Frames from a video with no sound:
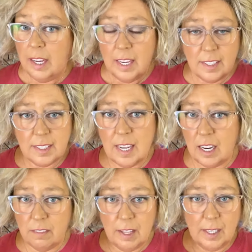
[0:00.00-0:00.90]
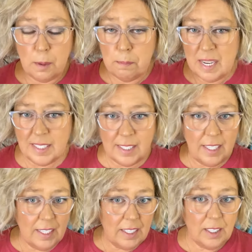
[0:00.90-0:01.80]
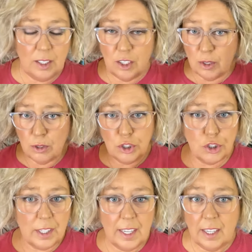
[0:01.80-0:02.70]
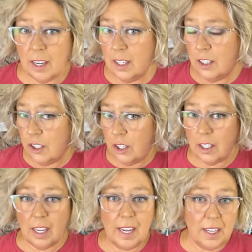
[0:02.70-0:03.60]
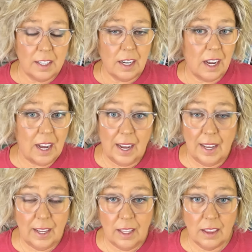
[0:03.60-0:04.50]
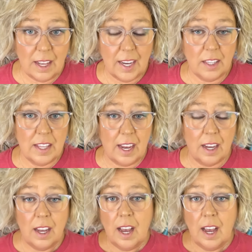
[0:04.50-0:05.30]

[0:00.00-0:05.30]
It's kind of like a messy, you know, stringy kind of look, and I like that.